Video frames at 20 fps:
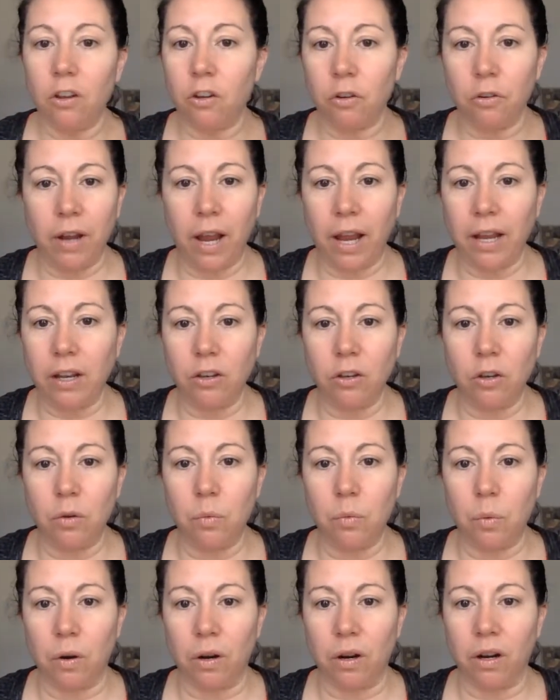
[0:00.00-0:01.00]
create a new
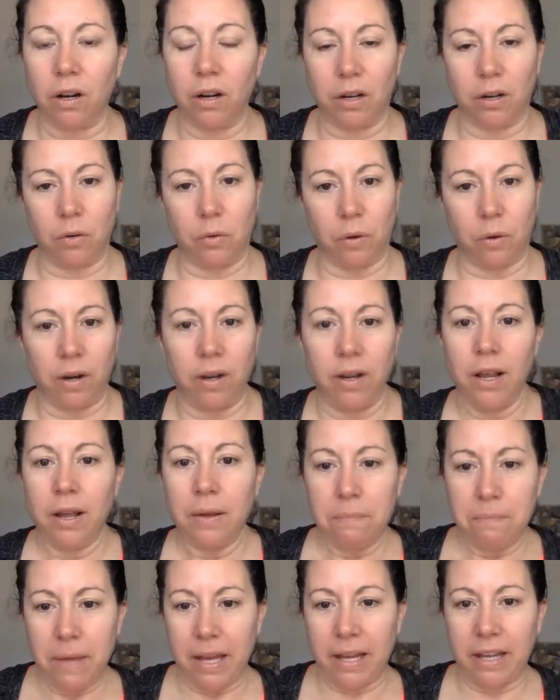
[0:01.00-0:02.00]
word or
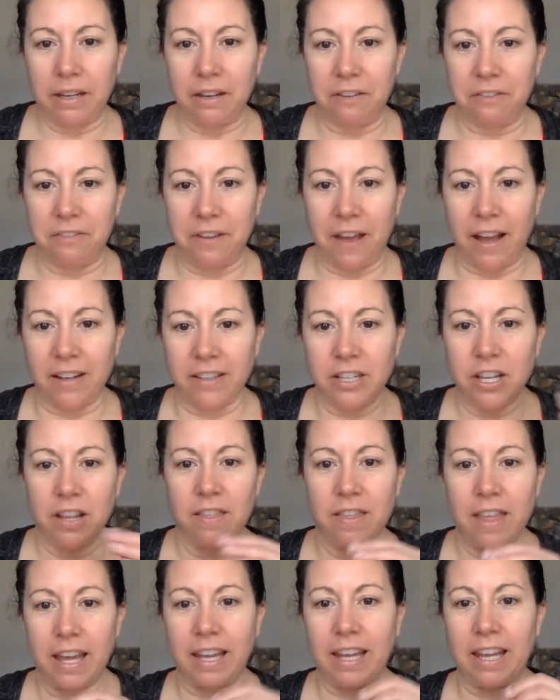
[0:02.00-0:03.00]
make an effect,
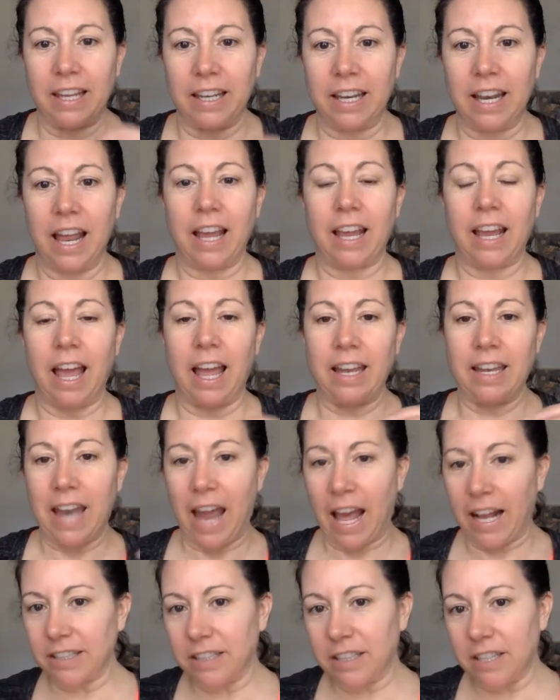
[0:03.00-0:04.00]
they can
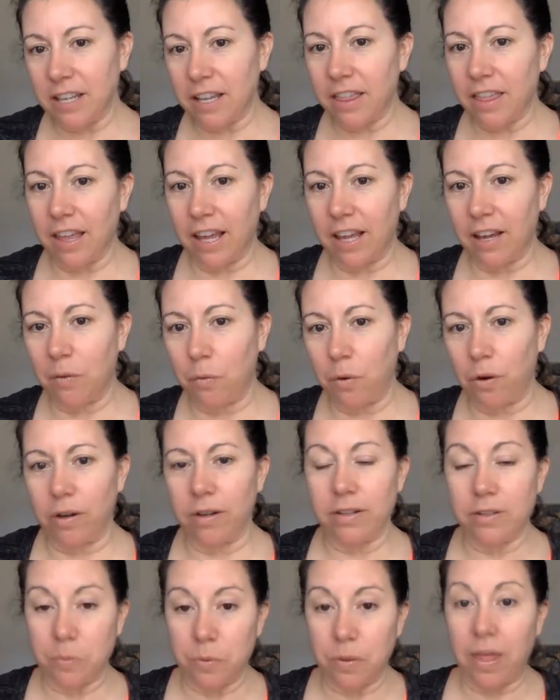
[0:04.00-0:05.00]
connect
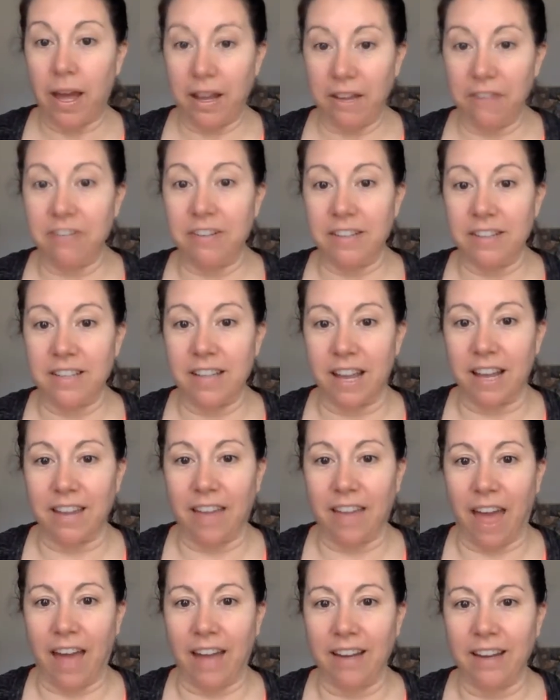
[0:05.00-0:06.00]
words with hyphens like
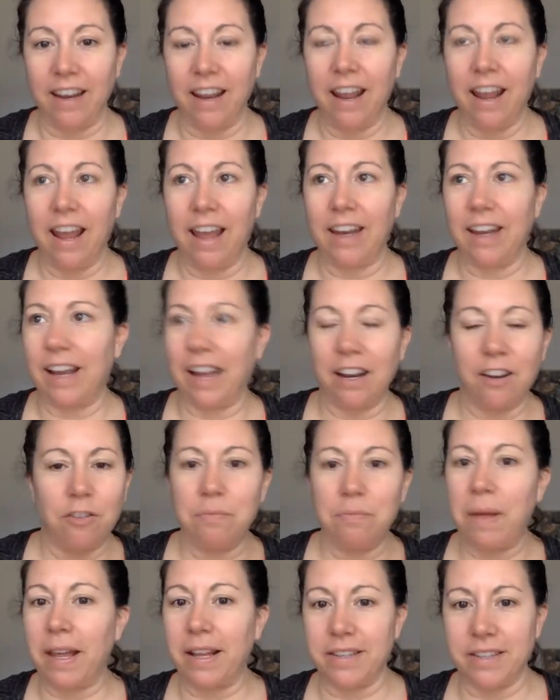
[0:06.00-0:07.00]
that, and it kind of
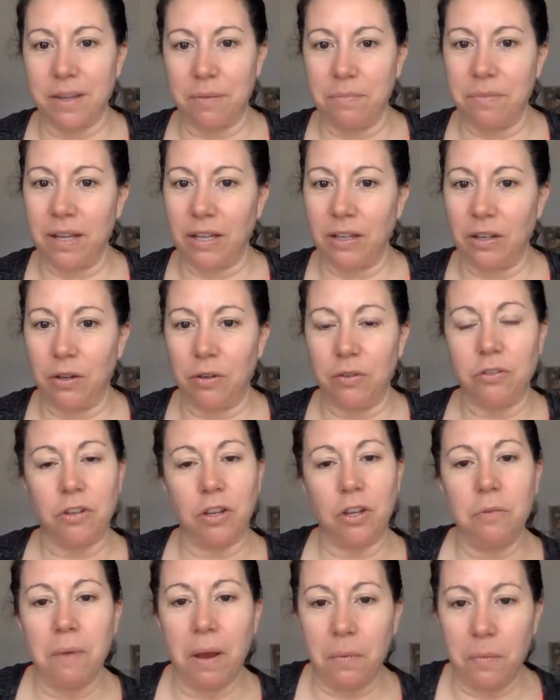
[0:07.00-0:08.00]
makes something new. So
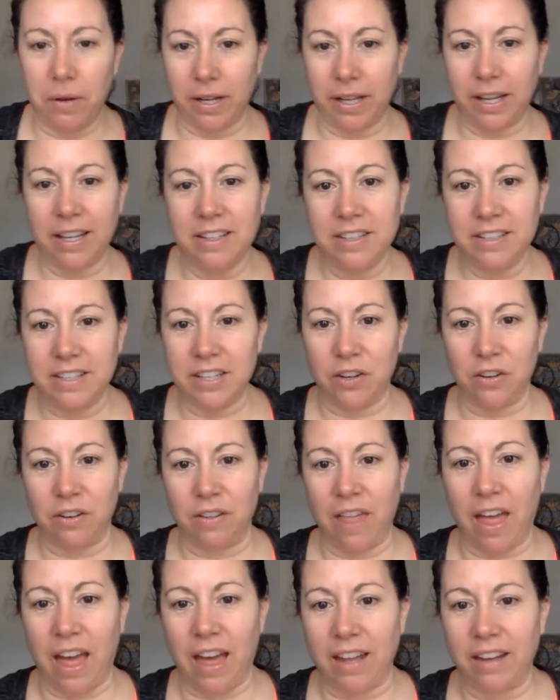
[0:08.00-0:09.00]
you might want to consider
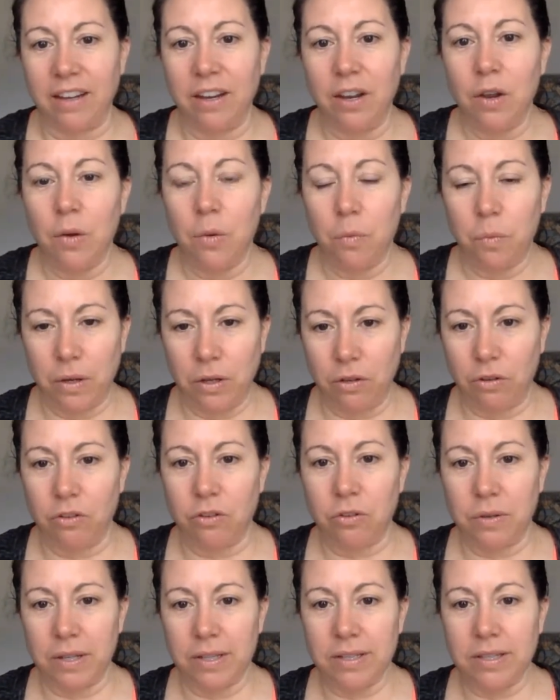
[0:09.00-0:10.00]
that when you're
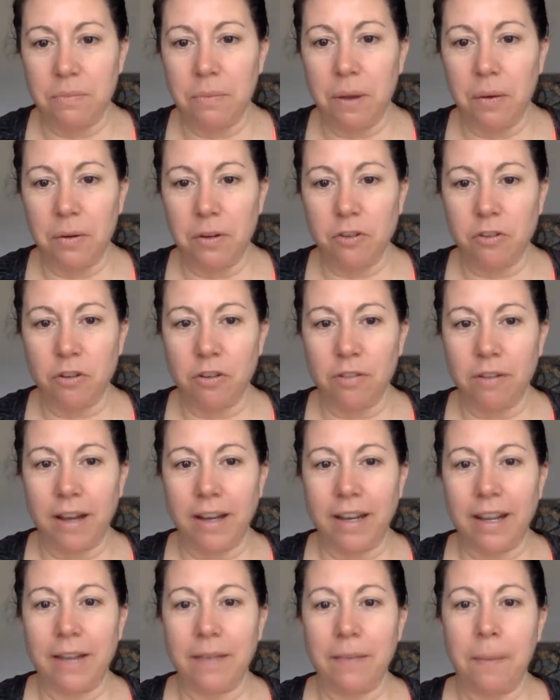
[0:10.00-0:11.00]
doing some poetry
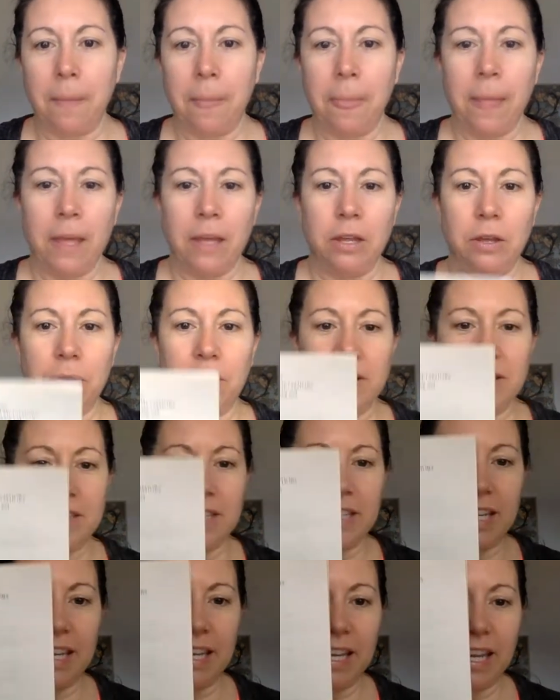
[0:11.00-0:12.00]
writing. You can
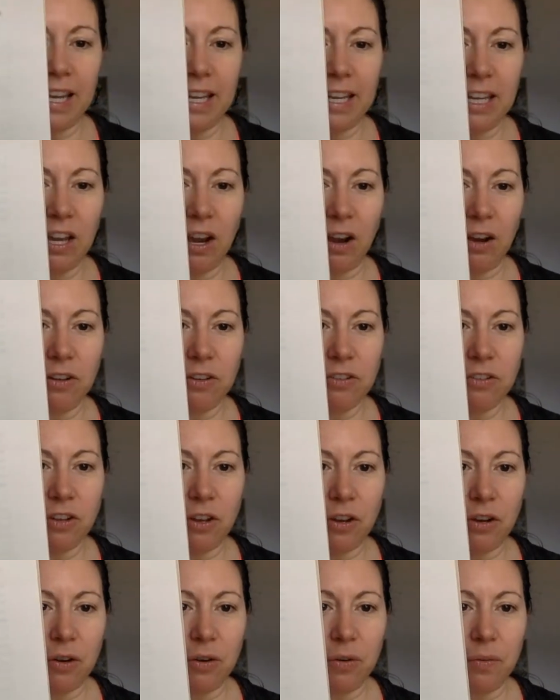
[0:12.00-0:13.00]
see he
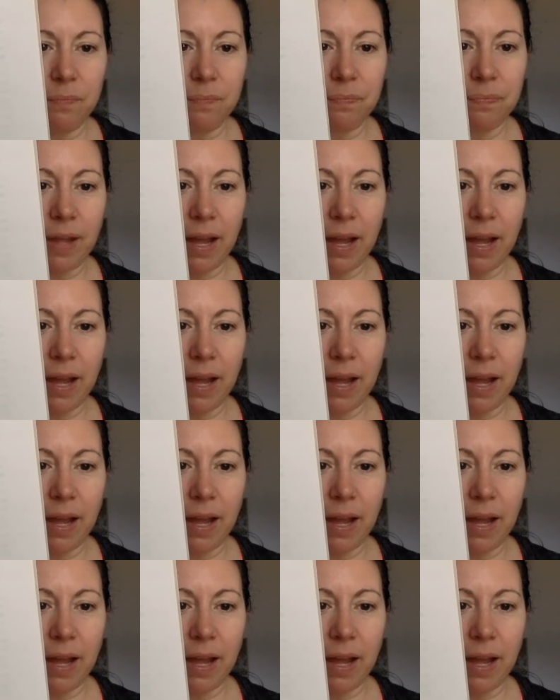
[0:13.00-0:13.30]
also